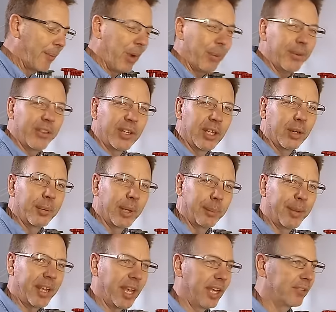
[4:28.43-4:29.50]
I went with
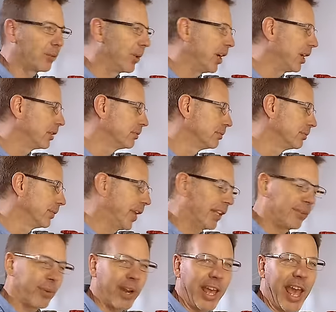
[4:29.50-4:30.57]
aluminum because, well,
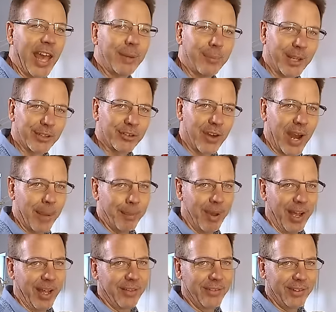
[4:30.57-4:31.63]
that's what I had in my scrap
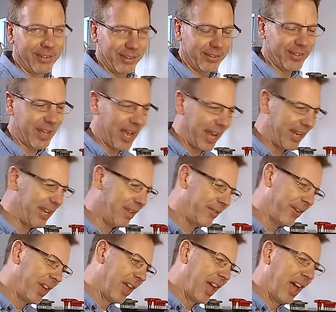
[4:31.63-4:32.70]
pile. And this is kind
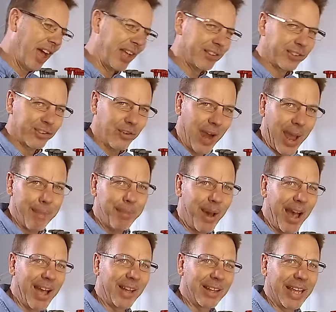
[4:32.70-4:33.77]
of a scrap
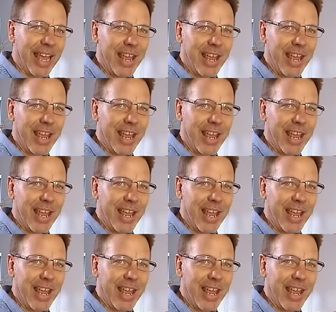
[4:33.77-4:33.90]
pile